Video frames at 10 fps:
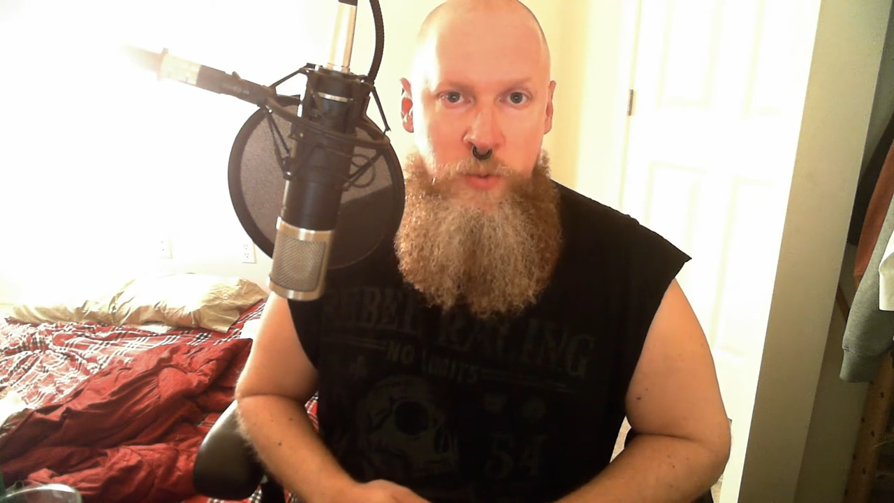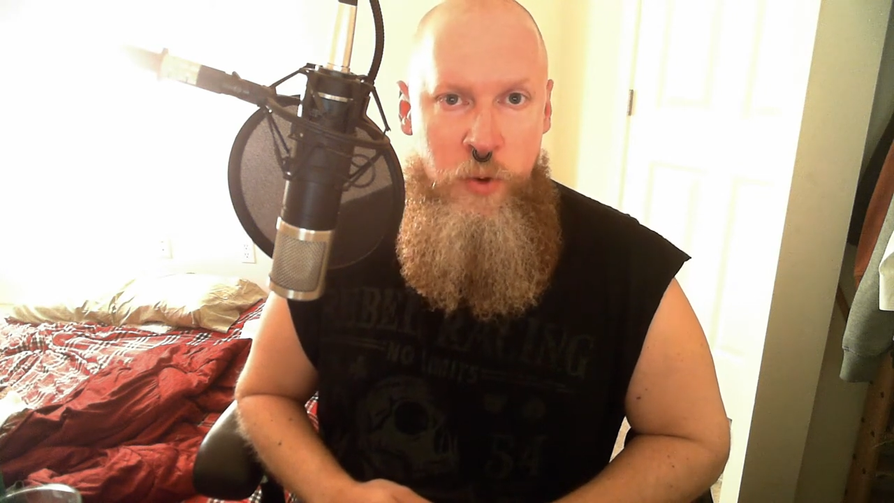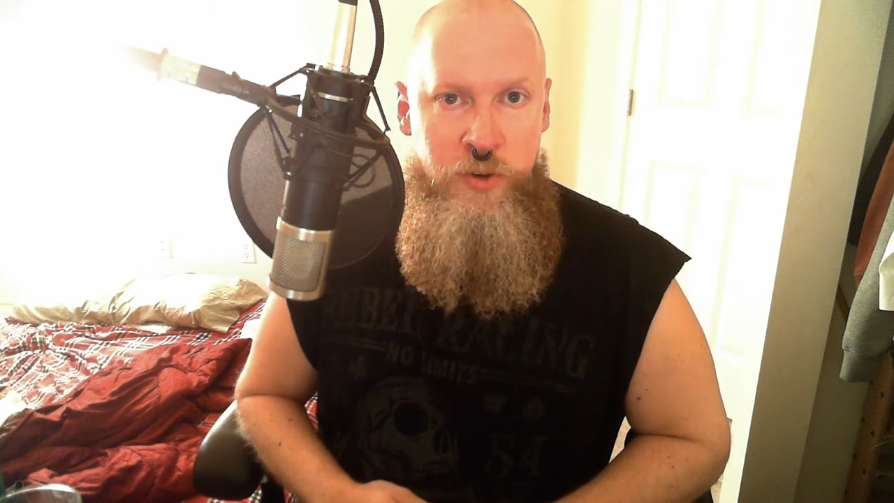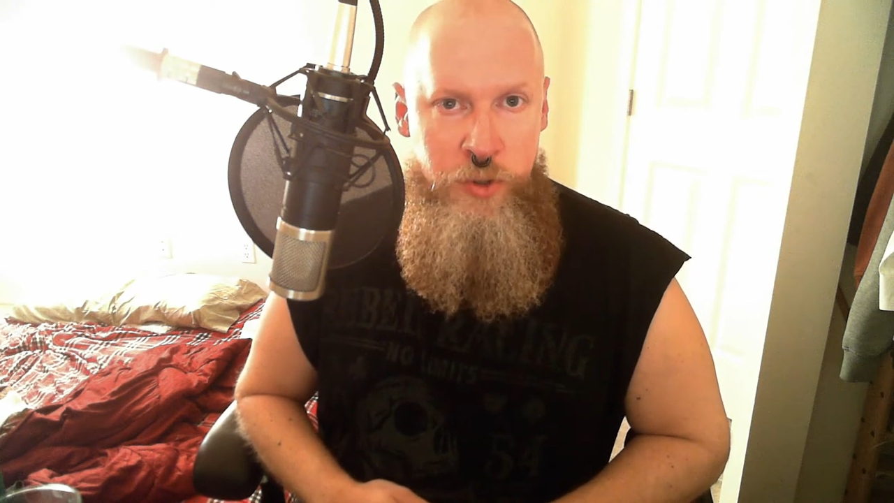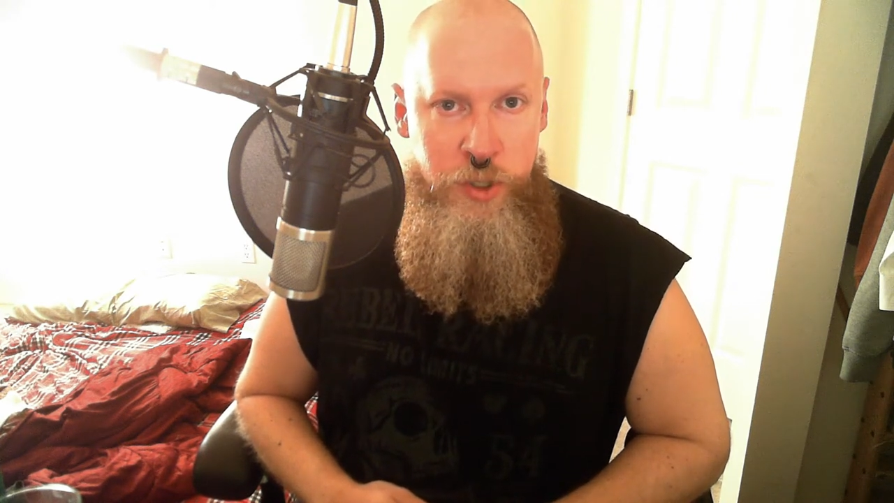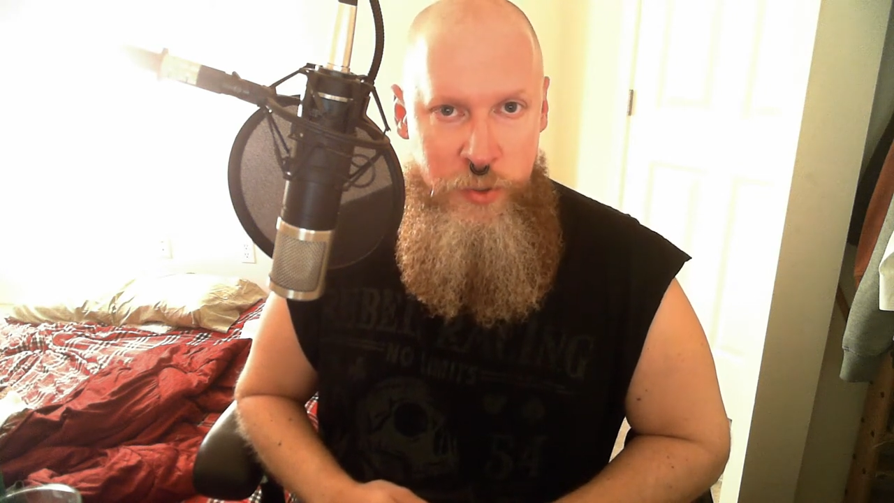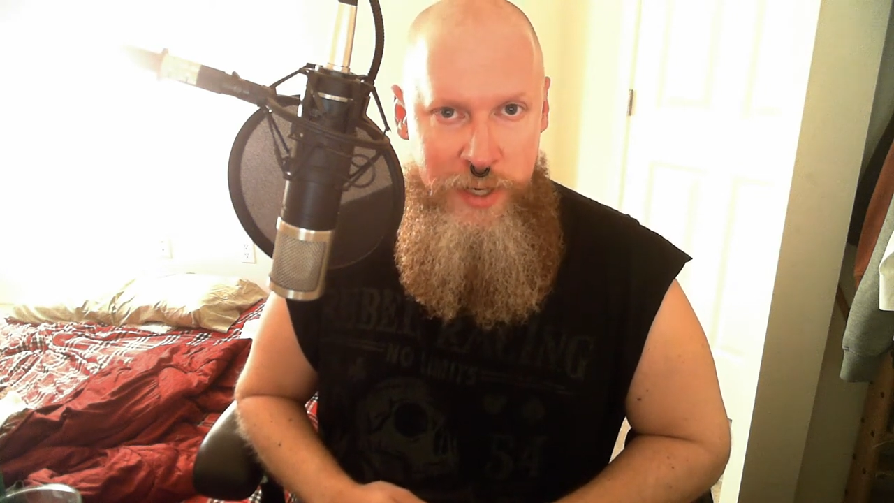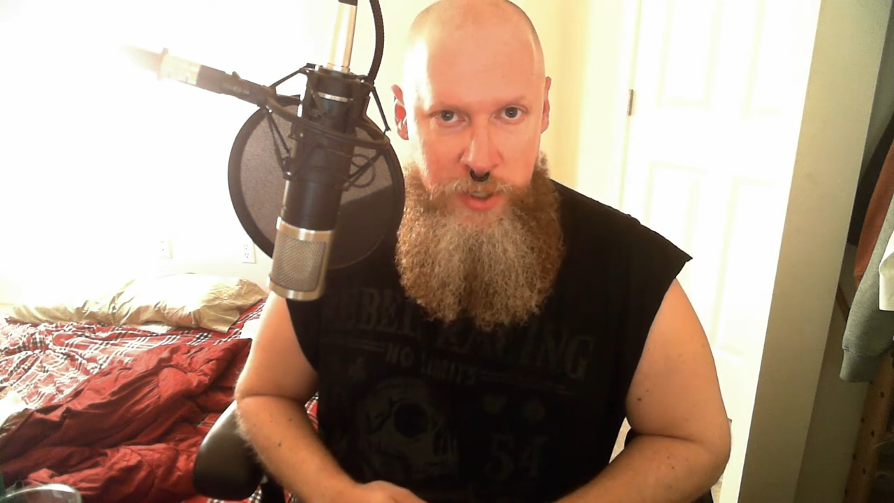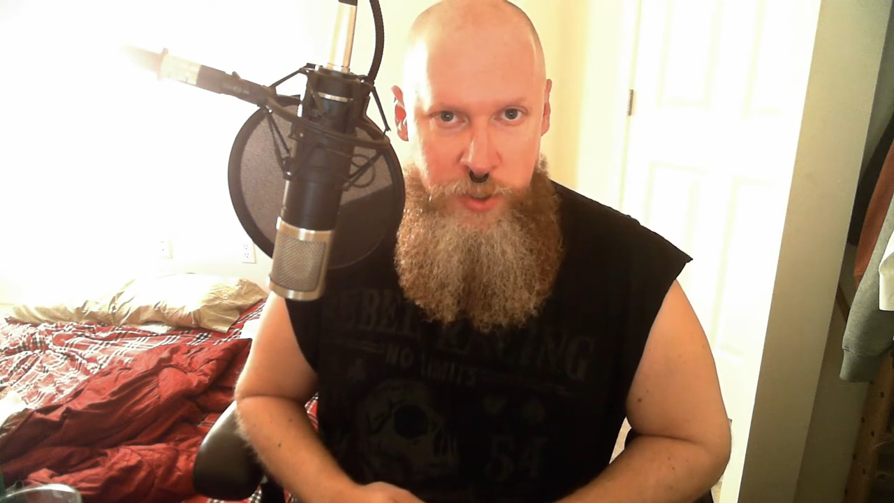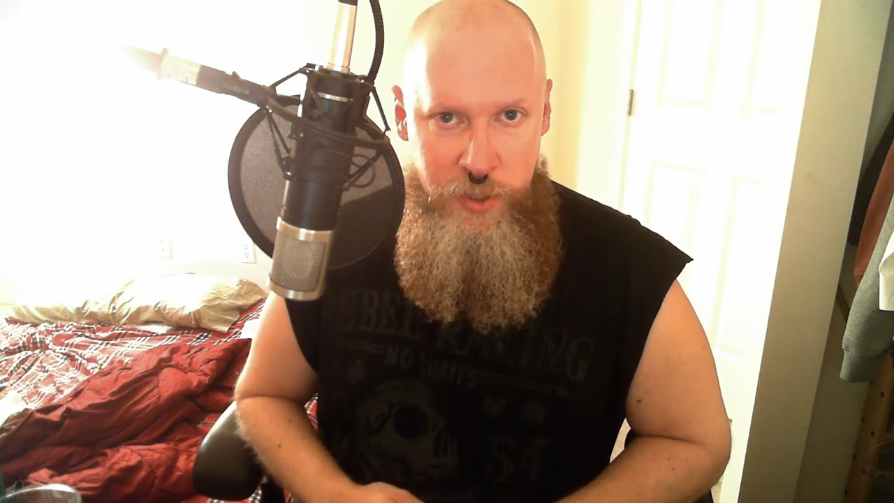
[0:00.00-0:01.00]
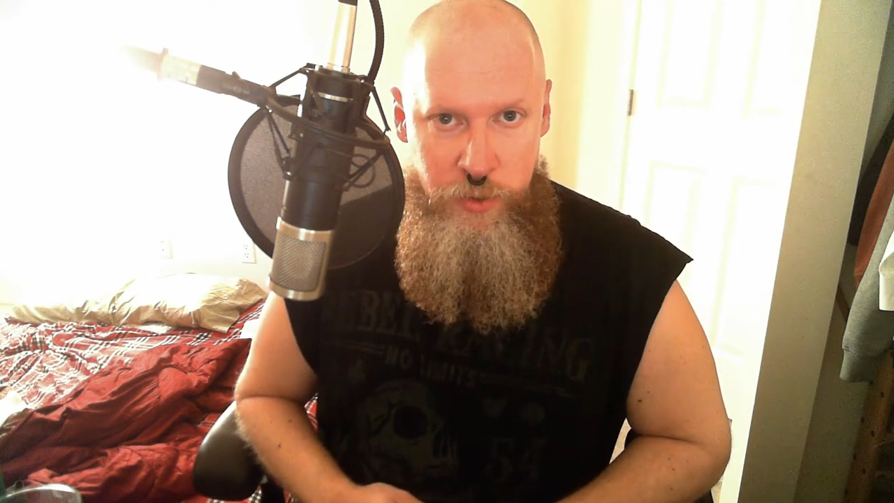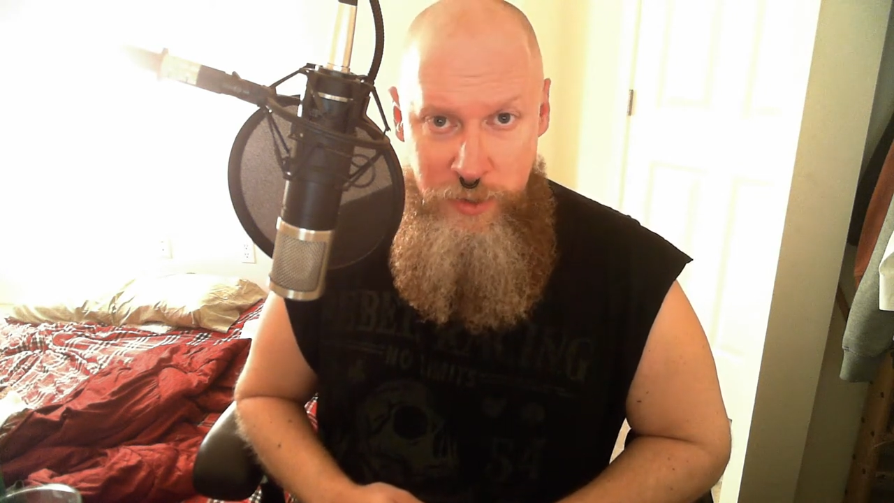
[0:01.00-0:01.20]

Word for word: won't do you any good,